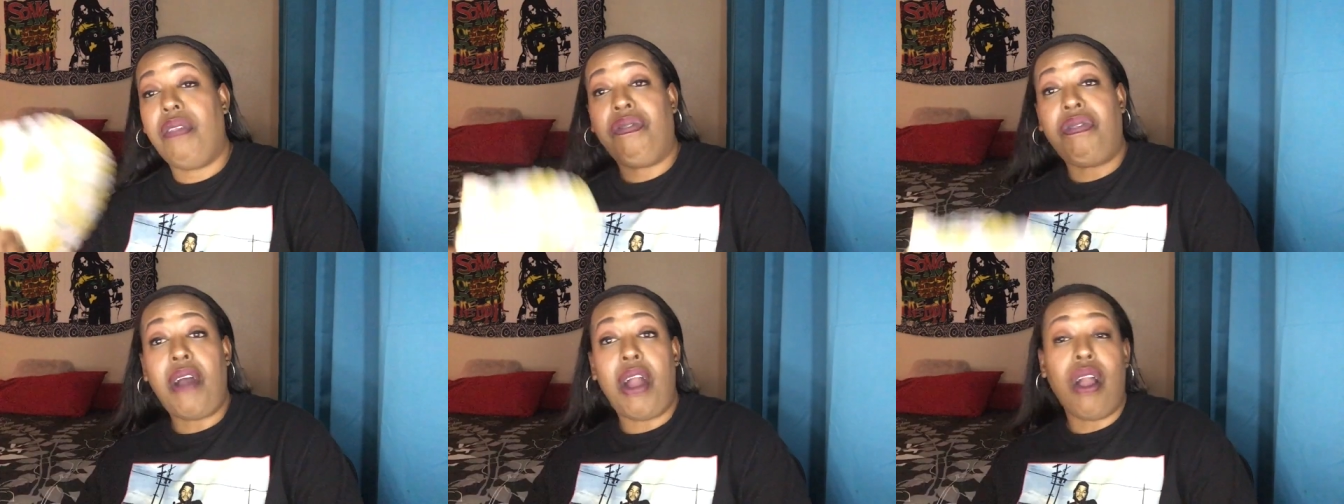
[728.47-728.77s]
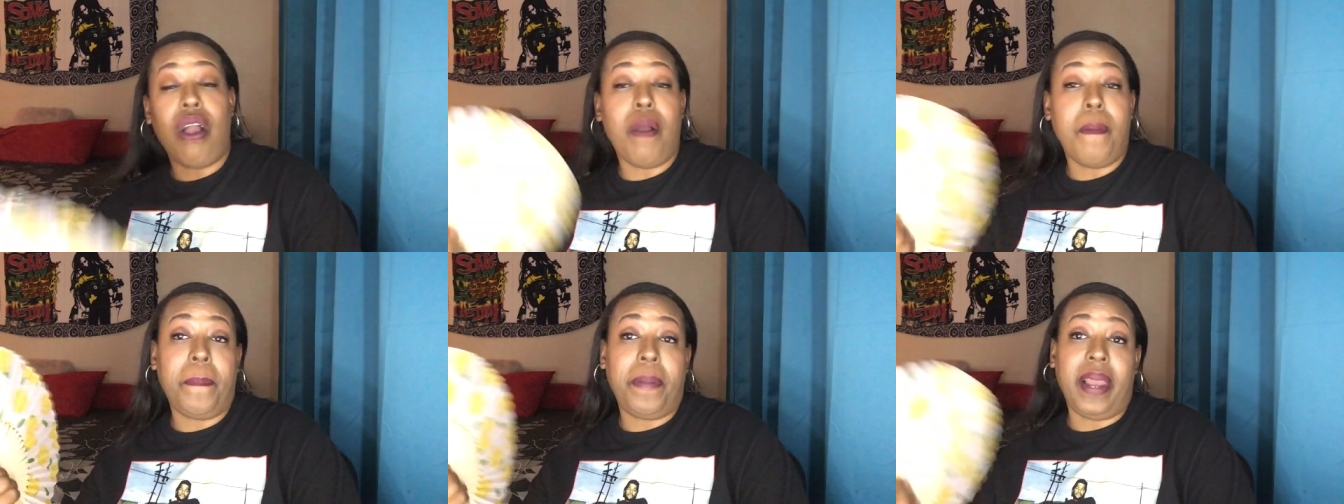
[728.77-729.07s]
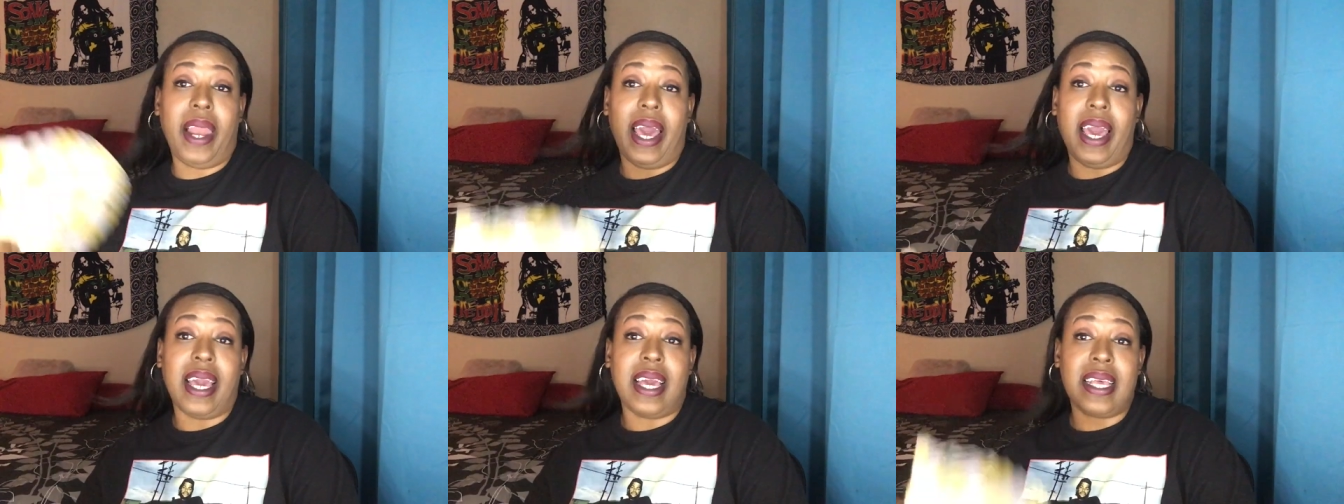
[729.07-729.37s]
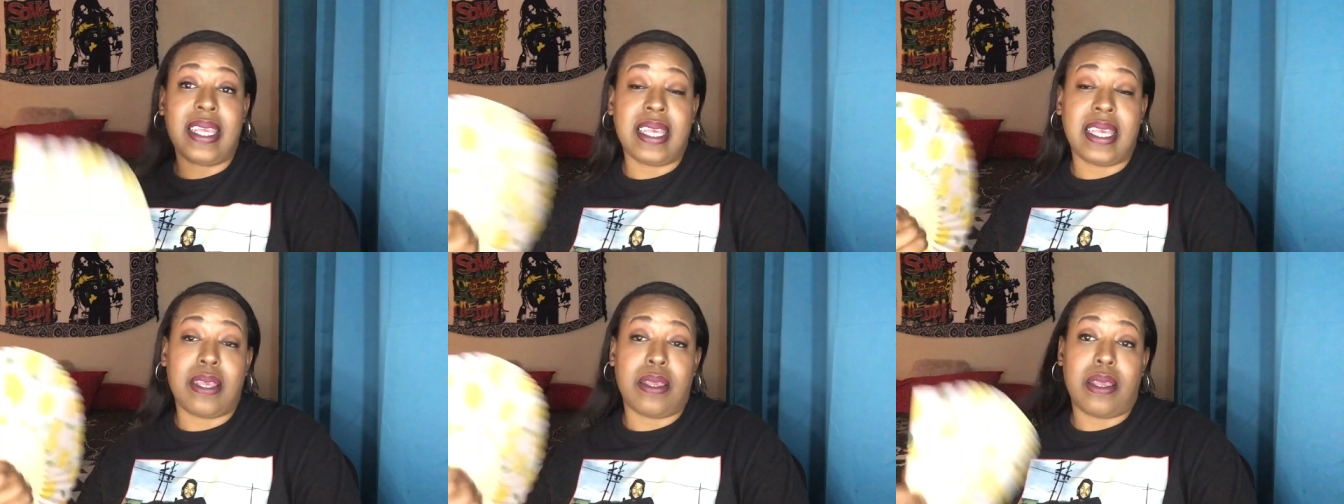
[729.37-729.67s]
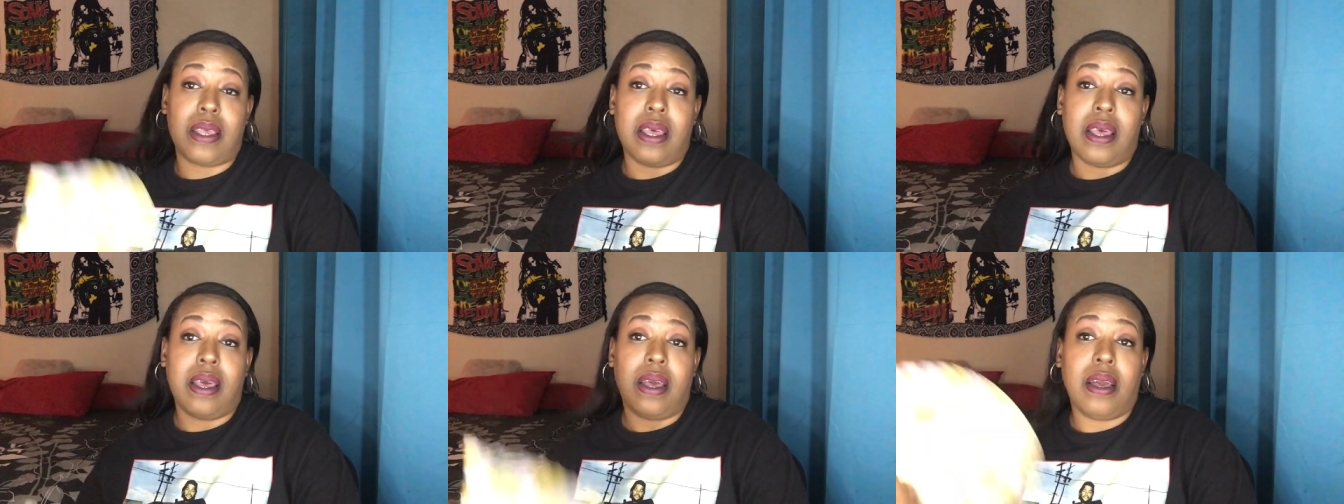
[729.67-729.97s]
third place,
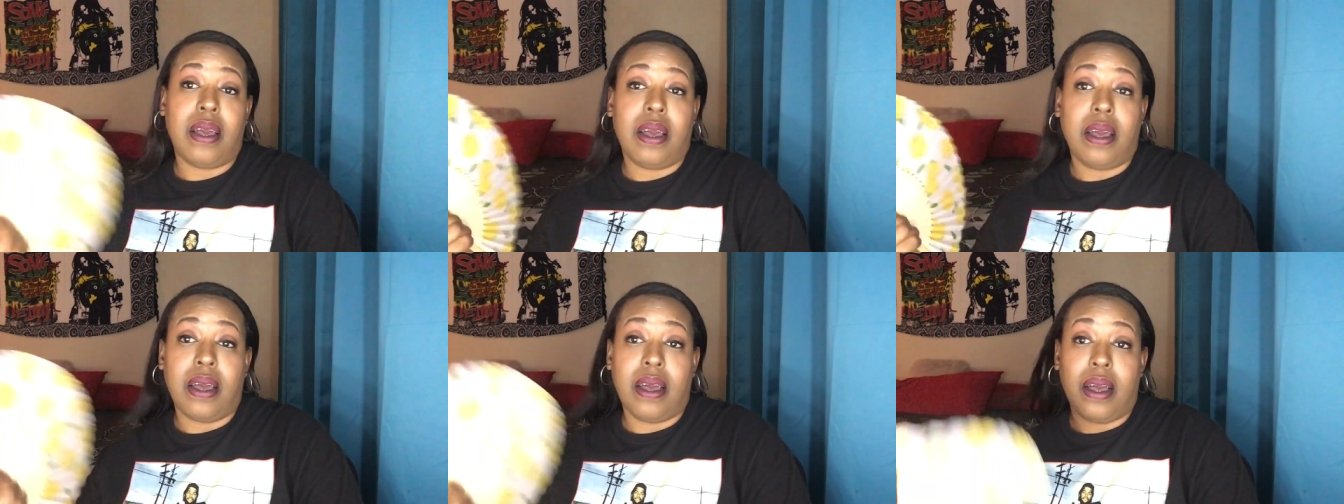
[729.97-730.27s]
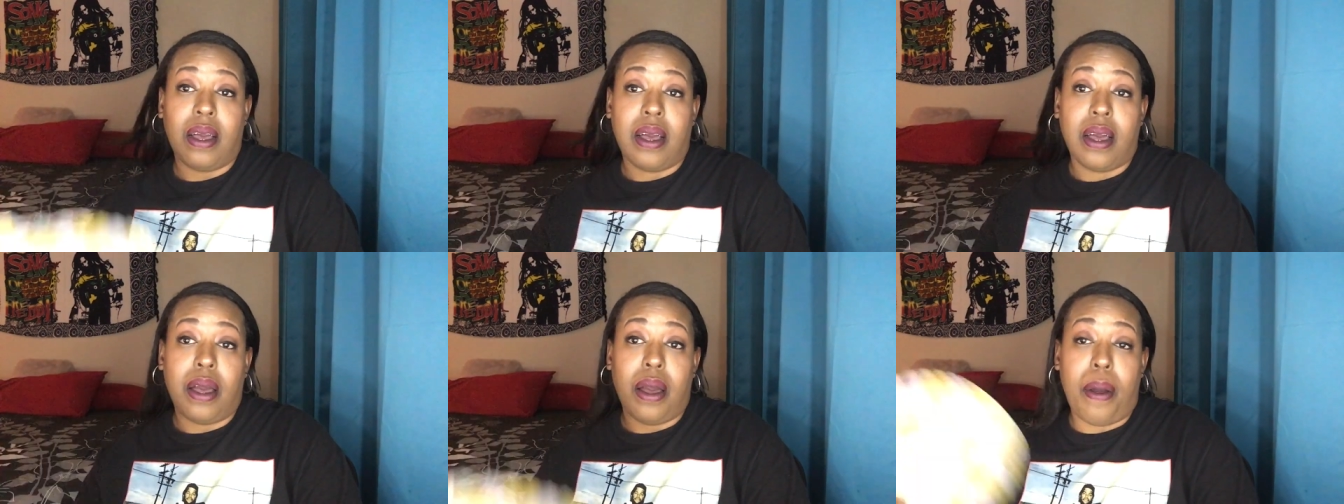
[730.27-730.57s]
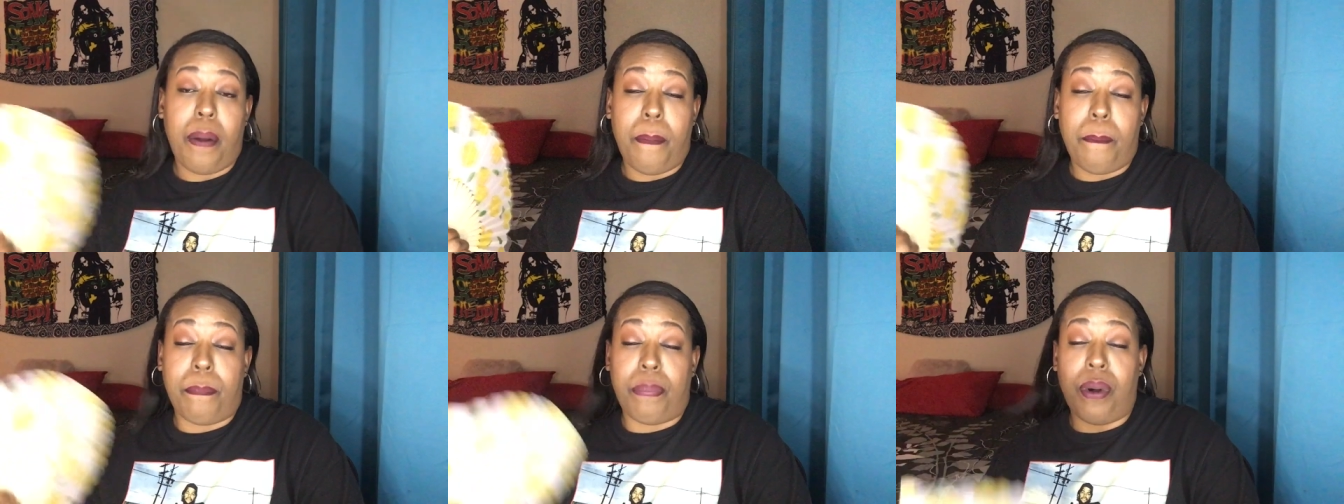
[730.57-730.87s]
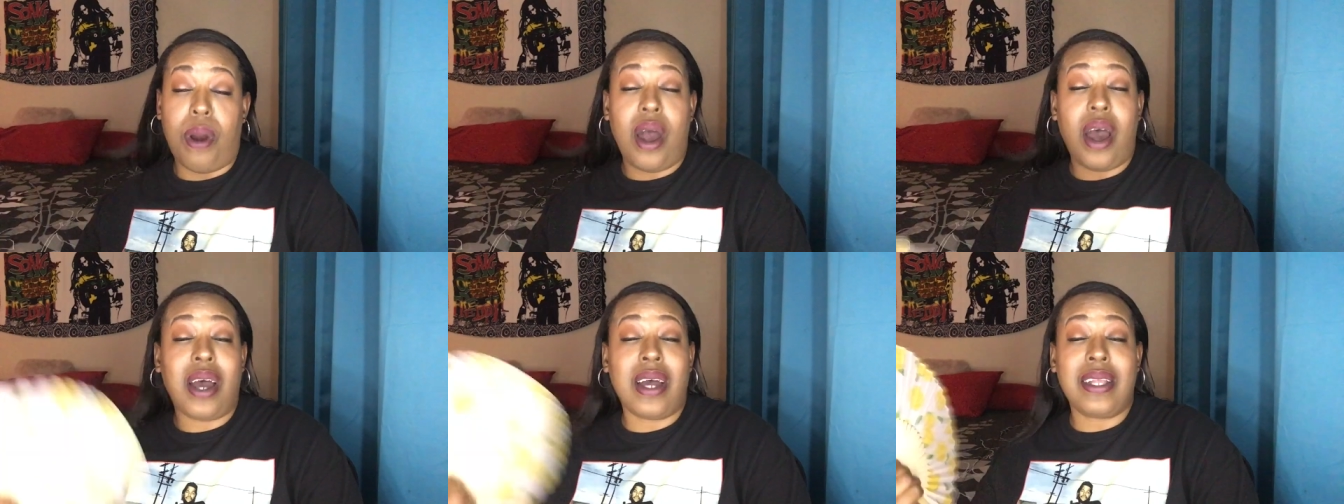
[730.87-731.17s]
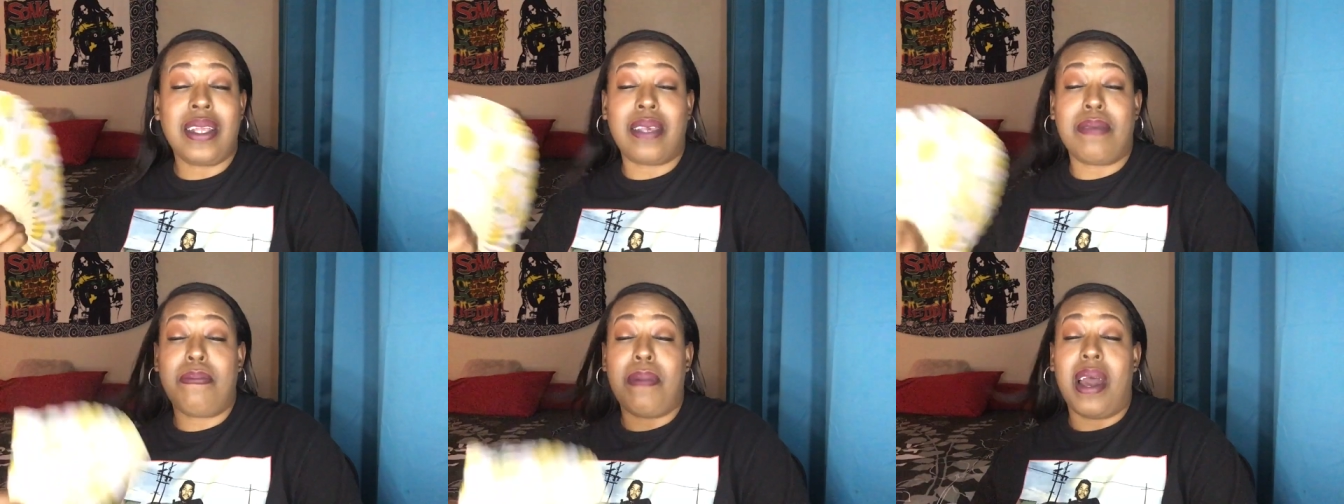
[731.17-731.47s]

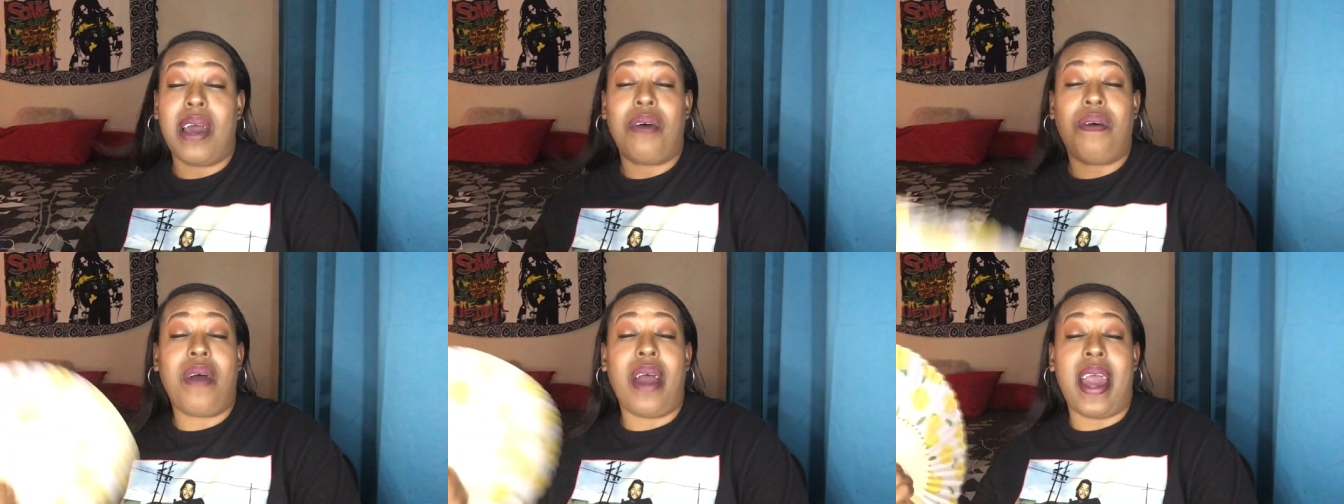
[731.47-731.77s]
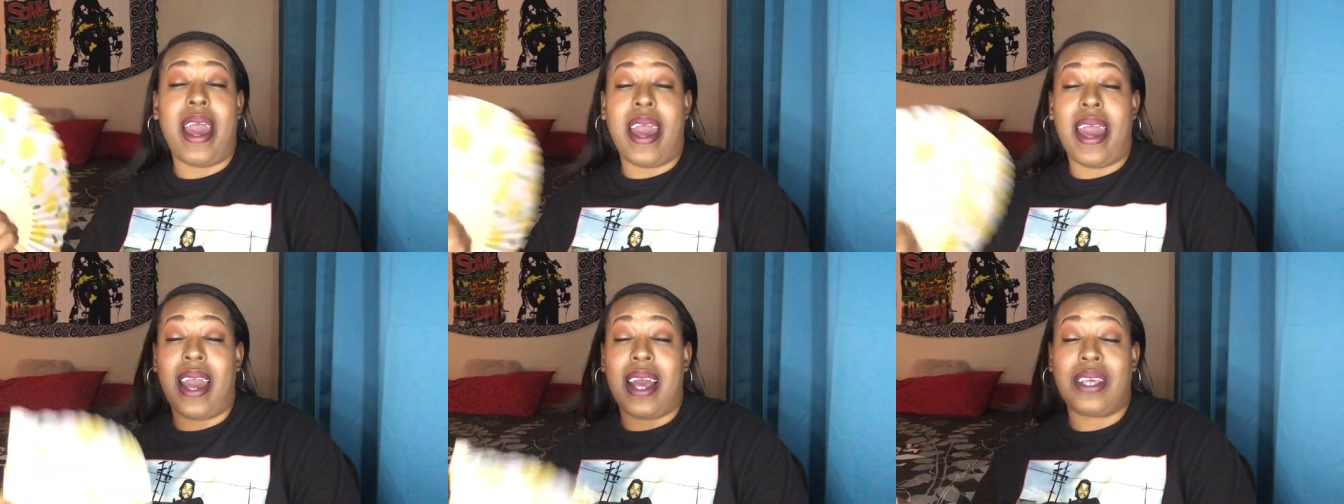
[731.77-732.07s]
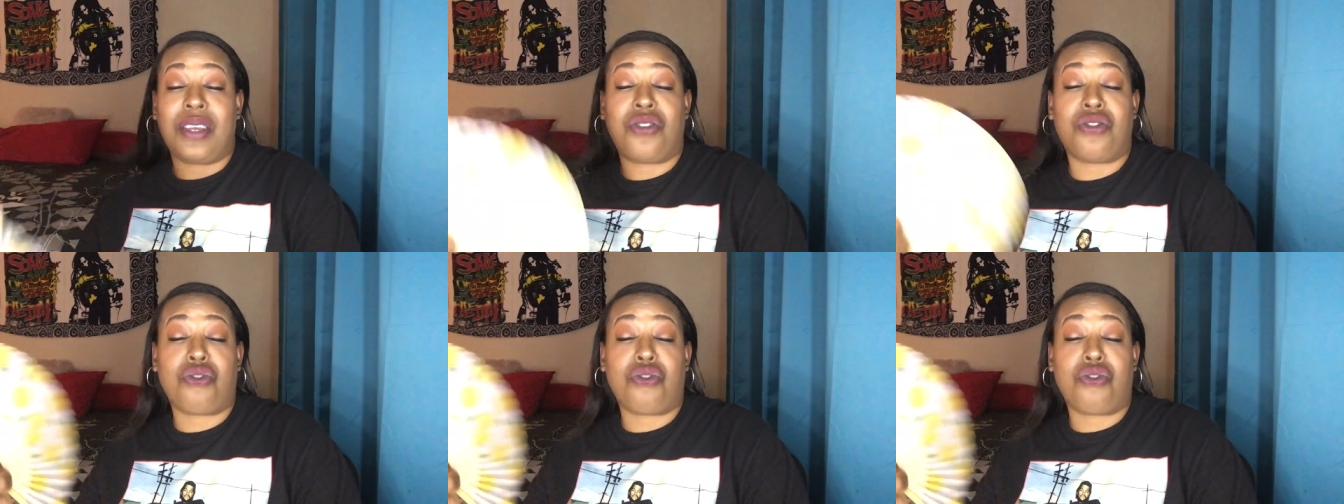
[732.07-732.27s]
bronze medal ass